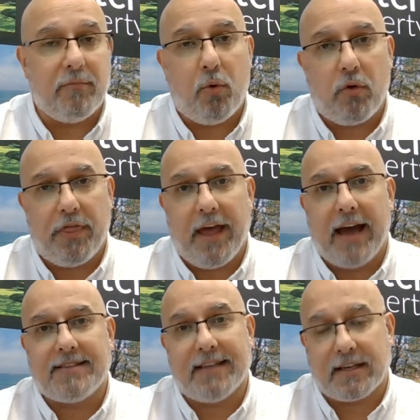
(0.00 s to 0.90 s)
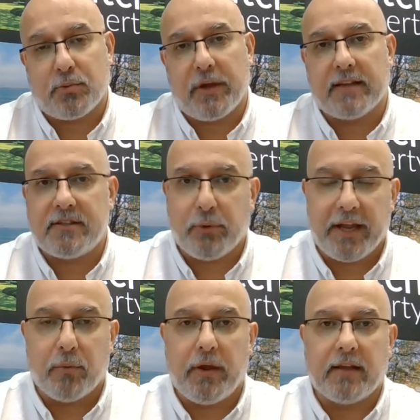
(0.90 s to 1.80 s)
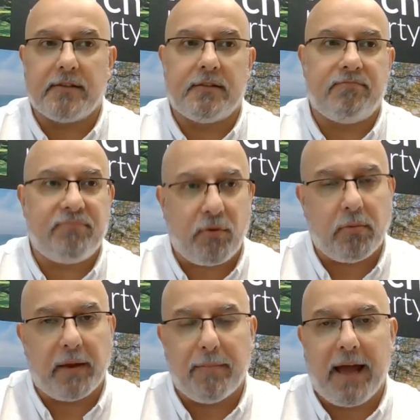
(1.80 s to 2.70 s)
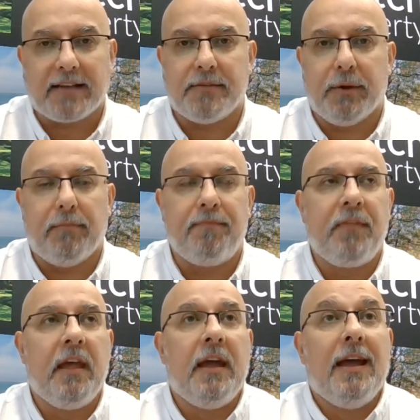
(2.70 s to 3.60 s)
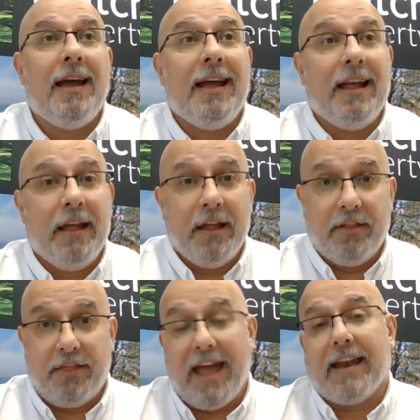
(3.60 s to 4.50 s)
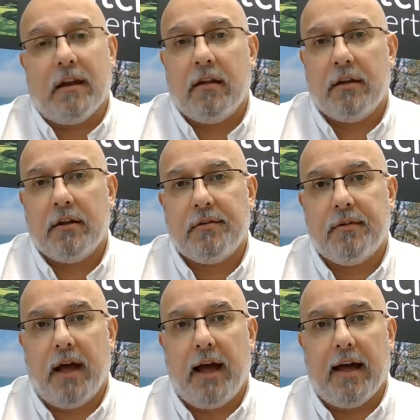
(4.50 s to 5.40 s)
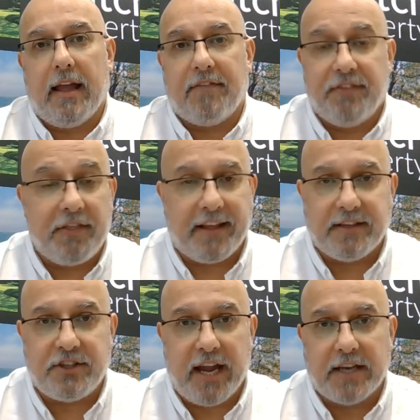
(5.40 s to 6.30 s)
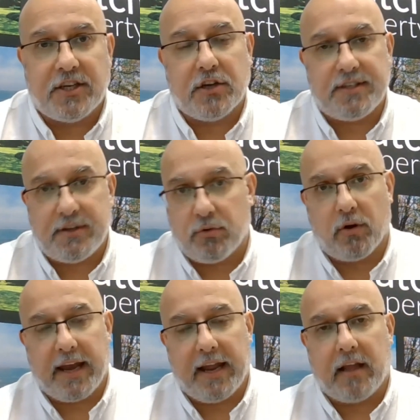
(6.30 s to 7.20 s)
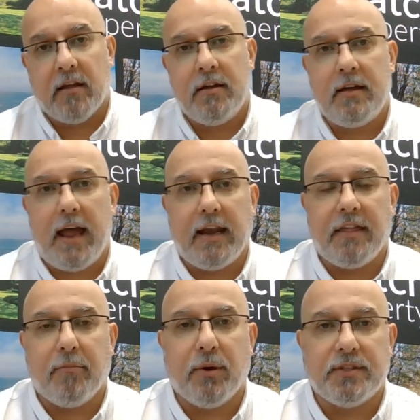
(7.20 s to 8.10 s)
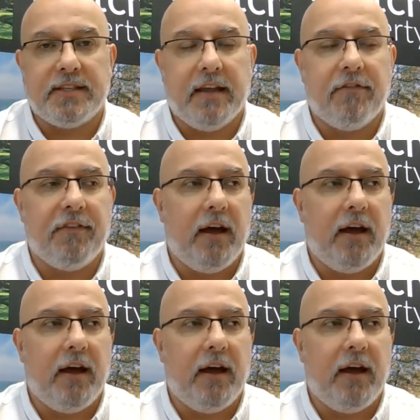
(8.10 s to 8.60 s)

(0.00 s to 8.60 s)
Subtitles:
more than that, 6 weeks to 8 weeks, probably maximum. Then if nothing's changed and you're still not getting anything positive,